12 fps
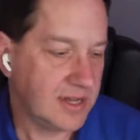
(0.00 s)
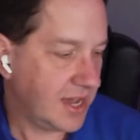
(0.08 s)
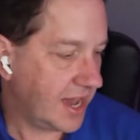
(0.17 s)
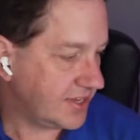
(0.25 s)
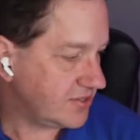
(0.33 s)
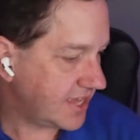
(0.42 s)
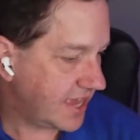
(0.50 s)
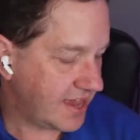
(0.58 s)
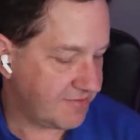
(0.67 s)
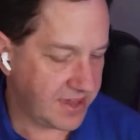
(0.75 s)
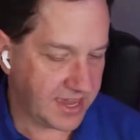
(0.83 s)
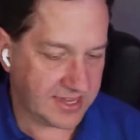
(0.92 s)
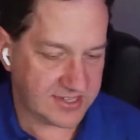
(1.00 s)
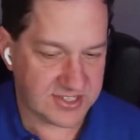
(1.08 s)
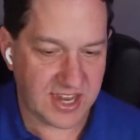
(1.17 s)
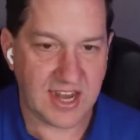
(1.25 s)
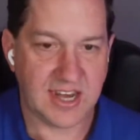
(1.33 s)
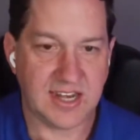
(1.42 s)
I used to have a
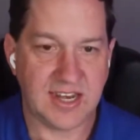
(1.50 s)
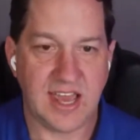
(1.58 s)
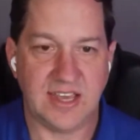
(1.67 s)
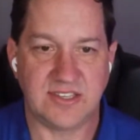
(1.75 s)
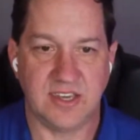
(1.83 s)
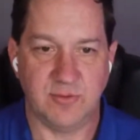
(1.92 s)
standing desk.